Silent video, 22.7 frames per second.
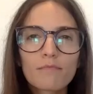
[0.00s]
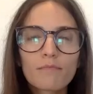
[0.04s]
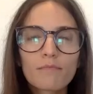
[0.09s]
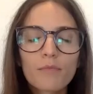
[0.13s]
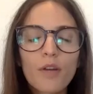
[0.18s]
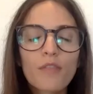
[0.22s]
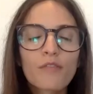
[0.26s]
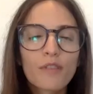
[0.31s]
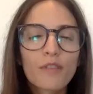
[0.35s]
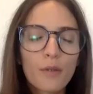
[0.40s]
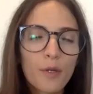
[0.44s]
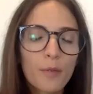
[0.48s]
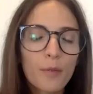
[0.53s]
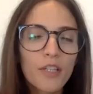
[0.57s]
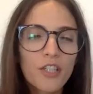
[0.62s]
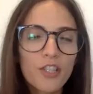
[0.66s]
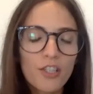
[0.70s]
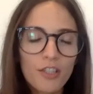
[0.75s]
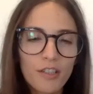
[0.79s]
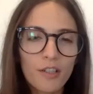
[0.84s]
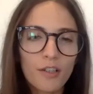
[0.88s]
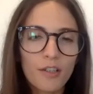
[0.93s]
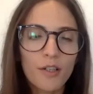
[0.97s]
very much
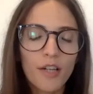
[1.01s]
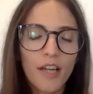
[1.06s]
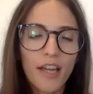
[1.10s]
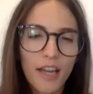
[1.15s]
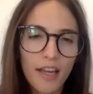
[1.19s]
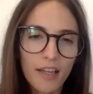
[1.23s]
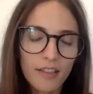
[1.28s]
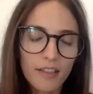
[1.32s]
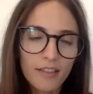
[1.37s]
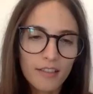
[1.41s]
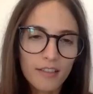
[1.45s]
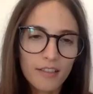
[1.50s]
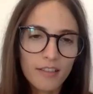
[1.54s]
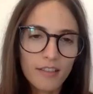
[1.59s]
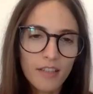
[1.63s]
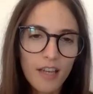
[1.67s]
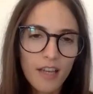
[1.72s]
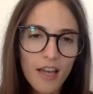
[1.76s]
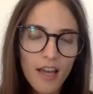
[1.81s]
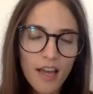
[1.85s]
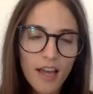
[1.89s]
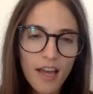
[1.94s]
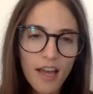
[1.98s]
in her head.
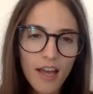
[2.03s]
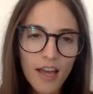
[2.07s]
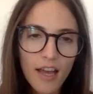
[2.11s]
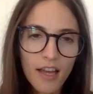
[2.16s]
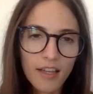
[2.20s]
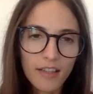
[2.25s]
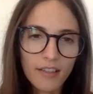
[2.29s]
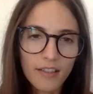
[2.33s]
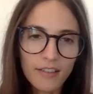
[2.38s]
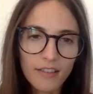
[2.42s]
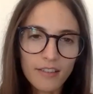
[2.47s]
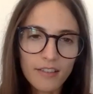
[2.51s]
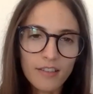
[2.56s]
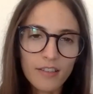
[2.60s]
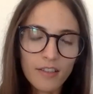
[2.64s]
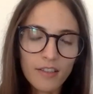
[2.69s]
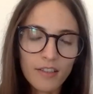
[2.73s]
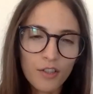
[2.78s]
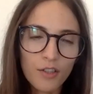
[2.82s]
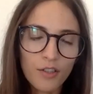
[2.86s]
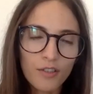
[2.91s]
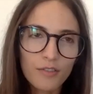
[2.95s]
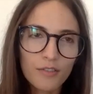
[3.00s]
And
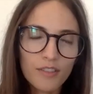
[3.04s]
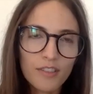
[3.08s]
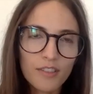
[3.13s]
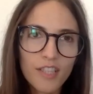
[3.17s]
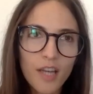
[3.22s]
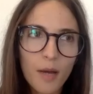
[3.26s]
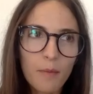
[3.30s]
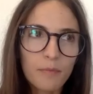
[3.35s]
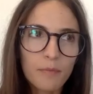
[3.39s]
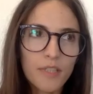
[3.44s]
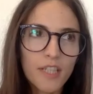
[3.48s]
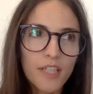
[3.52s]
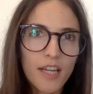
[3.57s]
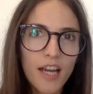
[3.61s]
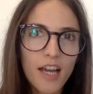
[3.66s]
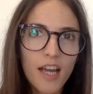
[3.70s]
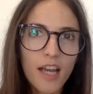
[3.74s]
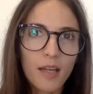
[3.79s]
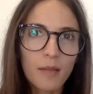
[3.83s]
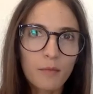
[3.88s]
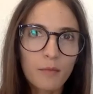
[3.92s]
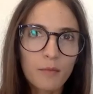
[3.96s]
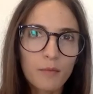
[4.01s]

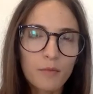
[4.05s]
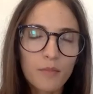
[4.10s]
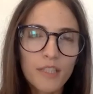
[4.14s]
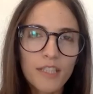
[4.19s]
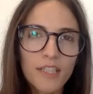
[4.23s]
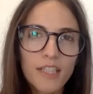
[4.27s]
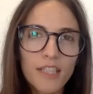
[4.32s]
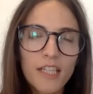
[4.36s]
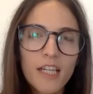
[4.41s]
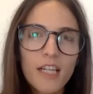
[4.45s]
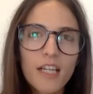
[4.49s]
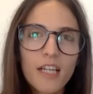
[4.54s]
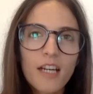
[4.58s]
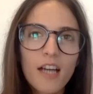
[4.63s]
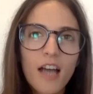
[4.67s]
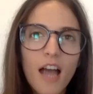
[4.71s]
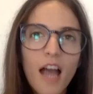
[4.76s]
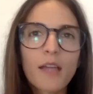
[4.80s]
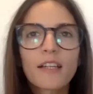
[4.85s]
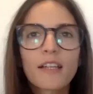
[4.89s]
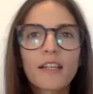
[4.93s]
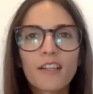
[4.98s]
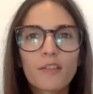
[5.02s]
sometimes
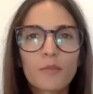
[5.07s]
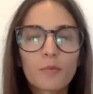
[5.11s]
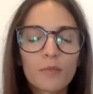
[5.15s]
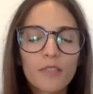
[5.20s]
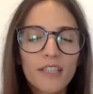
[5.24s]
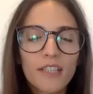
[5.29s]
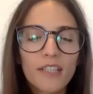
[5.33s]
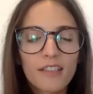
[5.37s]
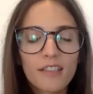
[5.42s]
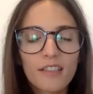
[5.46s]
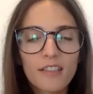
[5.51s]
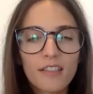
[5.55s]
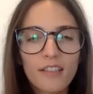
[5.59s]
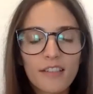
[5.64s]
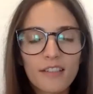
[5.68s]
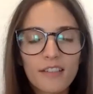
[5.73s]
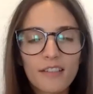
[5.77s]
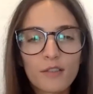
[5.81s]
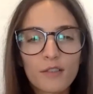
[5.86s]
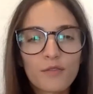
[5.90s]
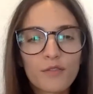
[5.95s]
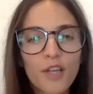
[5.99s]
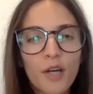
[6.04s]
I kind of played on the
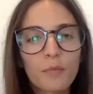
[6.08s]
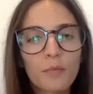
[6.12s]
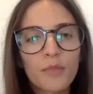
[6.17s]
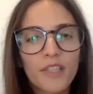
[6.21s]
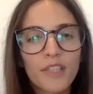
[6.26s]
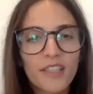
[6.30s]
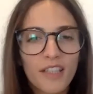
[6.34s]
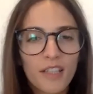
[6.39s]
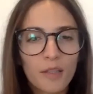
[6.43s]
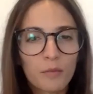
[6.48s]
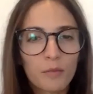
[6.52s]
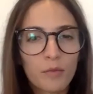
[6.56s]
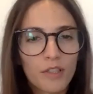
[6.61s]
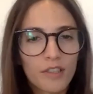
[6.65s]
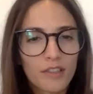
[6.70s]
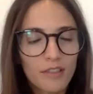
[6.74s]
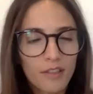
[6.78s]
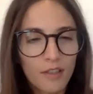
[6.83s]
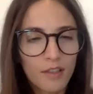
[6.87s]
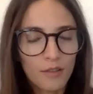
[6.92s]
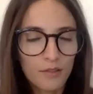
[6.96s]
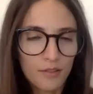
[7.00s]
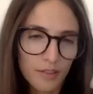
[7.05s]
idea of not being able to
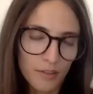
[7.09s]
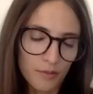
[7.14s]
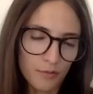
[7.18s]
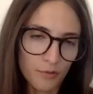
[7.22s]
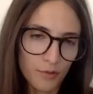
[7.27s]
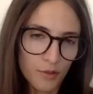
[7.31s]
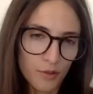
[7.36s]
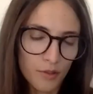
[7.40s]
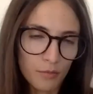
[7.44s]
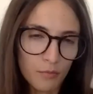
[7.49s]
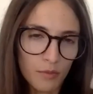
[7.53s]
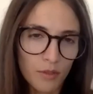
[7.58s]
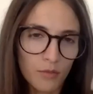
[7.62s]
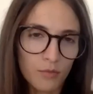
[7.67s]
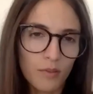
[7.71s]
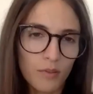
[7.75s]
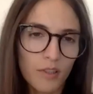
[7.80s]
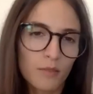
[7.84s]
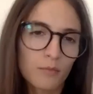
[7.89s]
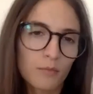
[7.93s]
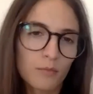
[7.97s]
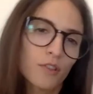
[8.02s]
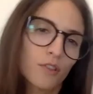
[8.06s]
tell the difference
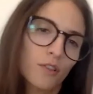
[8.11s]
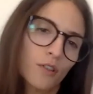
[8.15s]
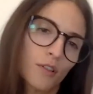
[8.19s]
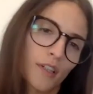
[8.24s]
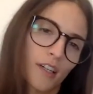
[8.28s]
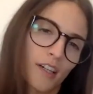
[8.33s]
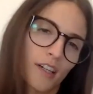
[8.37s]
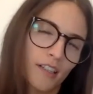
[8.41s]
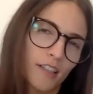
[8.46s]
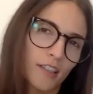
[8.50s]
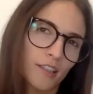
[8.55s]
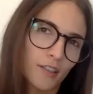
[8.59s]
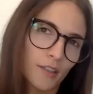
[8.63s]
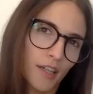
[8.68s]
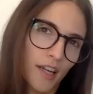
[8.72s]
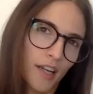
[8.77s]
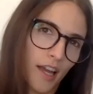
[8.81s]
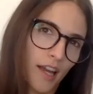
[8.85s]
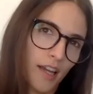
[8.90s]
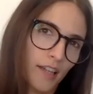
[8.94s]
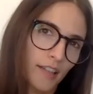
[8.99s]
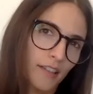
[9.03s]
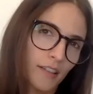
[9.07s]
between what's going on in your
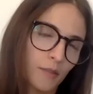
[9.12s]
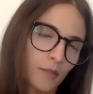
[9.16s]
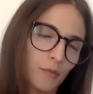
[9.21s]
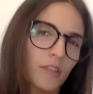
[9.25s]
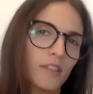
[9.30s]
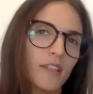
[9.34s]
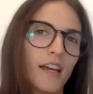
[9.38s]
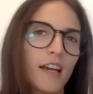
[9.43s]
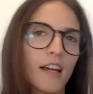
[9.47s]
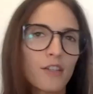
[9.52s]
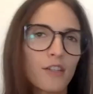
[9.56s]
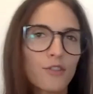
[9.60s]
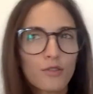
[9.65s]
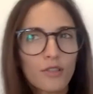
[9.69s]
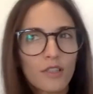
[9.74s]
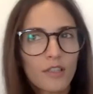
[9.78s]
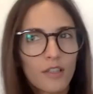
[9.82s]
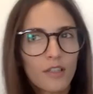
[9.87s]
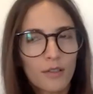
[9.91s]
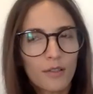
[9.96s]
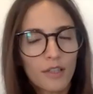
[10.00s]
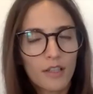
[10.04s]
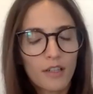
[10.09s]
head and what's actually
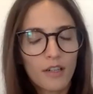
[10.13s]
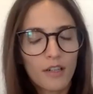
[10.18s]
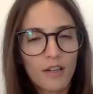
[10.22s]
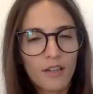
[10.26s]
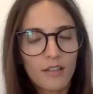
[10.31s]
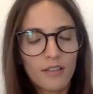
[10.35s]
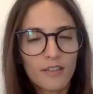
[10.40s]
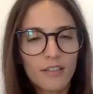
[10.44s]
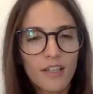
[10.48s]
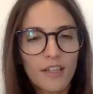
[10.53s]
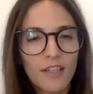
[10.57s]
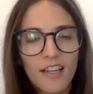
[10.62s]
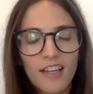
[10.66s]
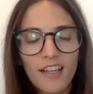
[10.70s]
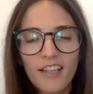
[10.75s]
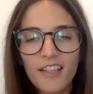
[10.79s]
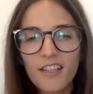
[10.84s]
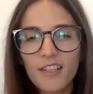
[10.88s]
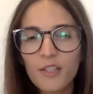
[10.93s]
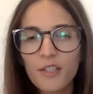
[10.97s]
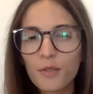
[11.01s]
going on. You know,